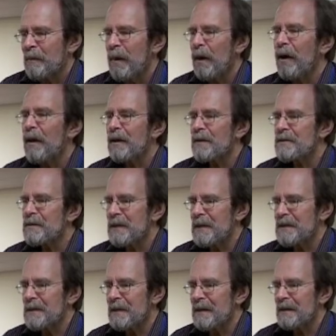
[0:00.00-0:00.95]

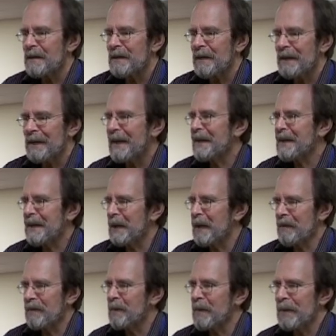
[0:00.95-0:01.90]
policies that the Canadian
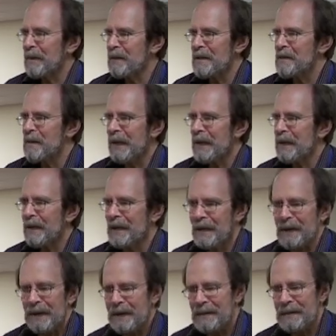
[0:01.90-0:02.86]
government is making,
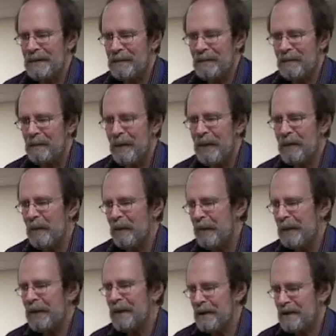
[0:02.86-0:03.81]
at least, and maybe
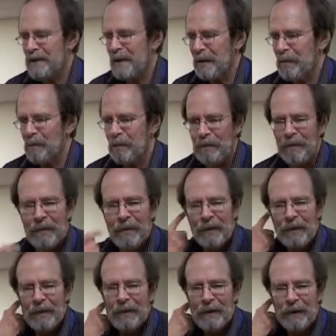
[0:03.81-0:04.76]
because I'm
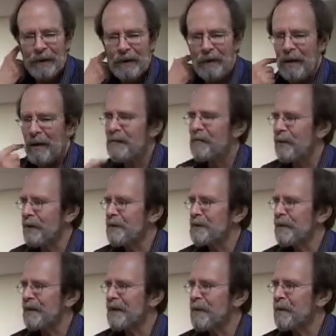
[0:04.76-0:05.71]
a
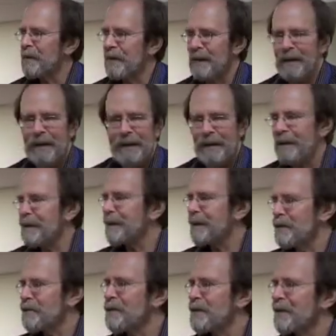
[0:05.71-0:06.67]
convert, I keep thinking, God,
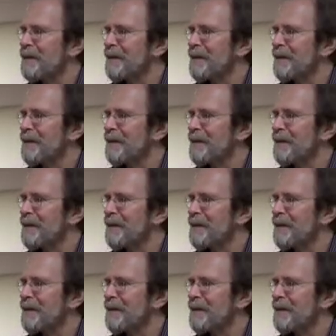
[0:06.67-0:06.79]
they should